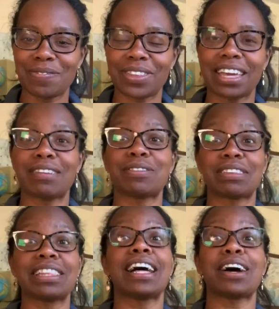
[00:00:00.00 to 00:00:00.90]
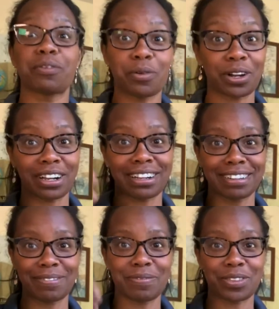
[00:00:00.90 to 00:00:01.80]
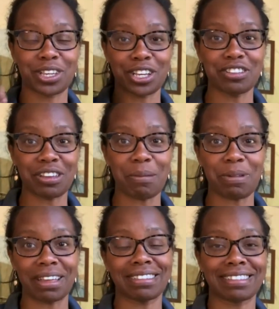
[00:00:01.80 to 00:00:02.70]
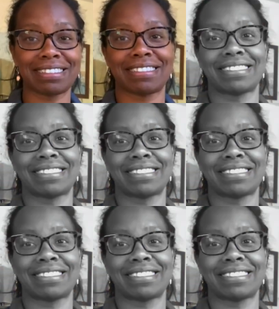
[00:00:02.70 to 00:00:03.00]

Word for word: that was a lot of work. Good job, guys.